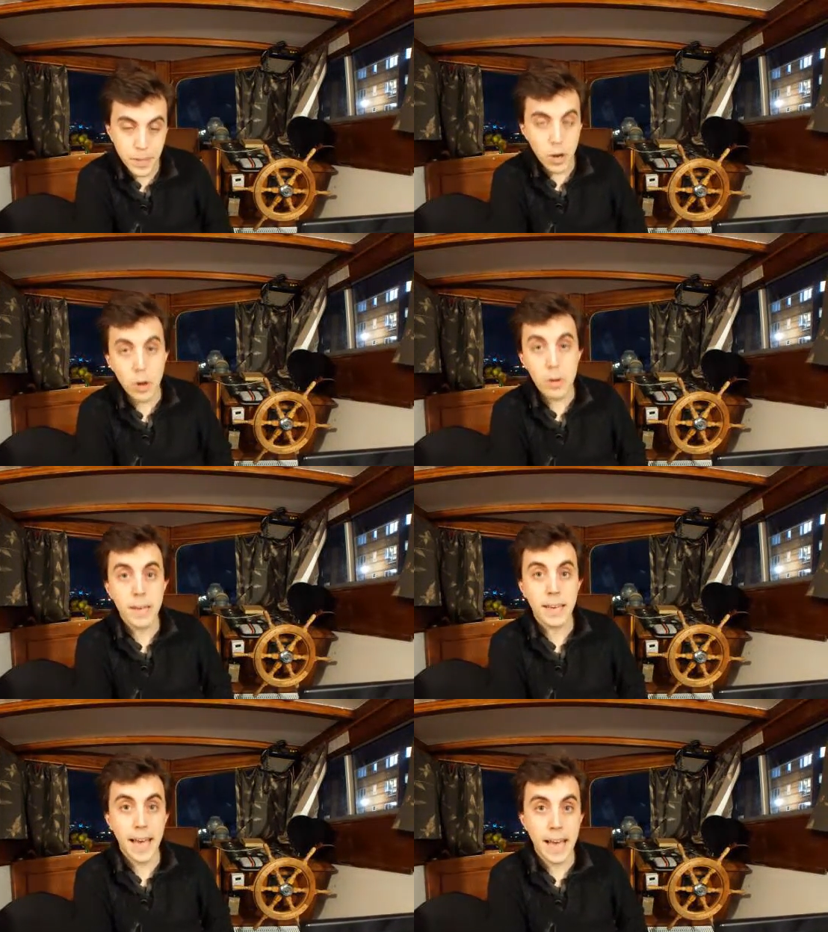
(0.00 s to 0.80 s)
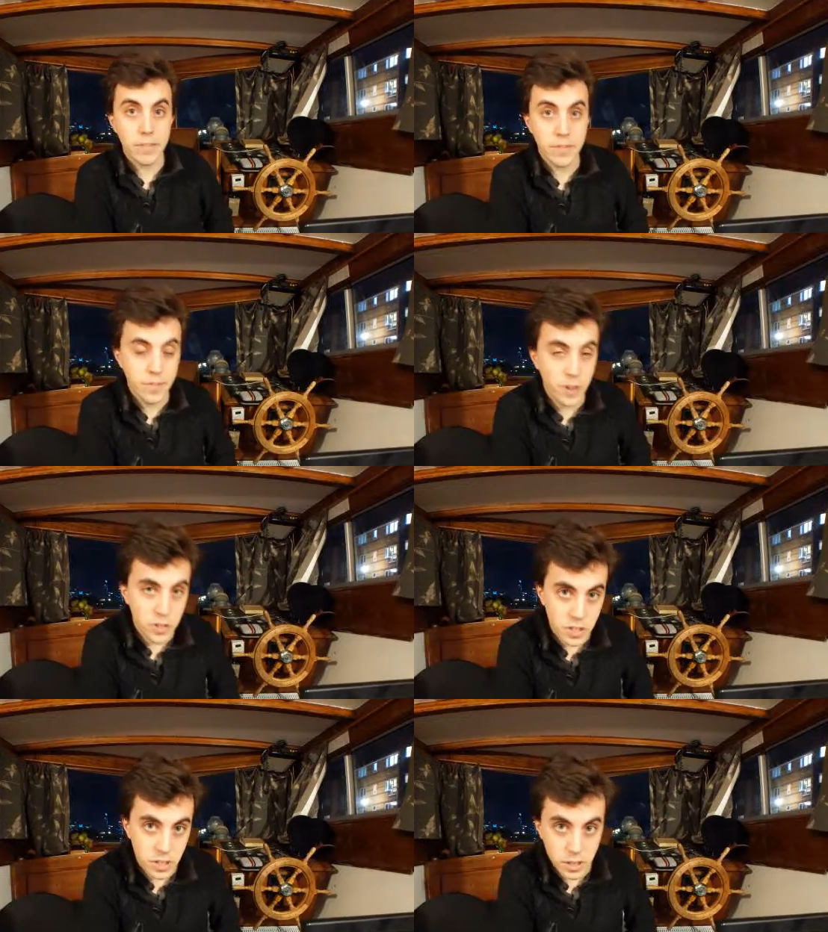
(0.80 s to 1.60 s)
On a can of
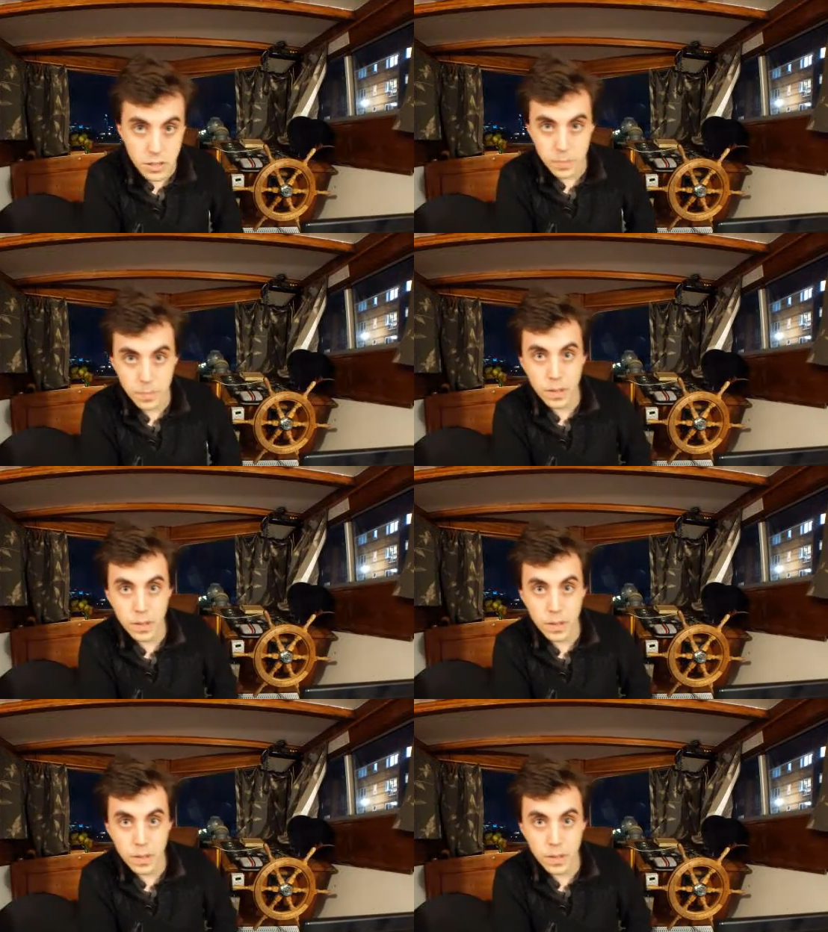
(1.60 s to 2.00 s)
Foster's,